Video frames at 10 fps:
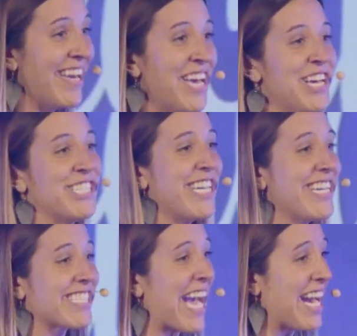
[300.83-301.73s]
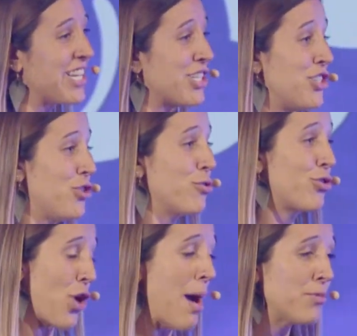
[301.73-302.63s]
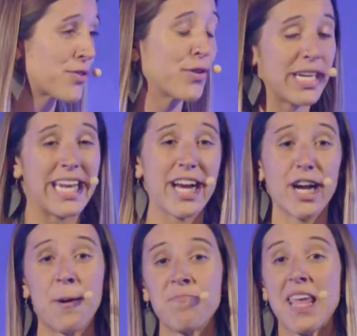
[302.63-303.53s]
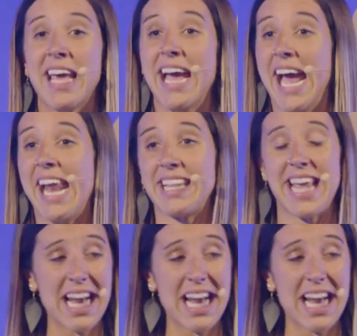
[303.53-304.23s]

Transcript: she decided to do drums for a year. And at the end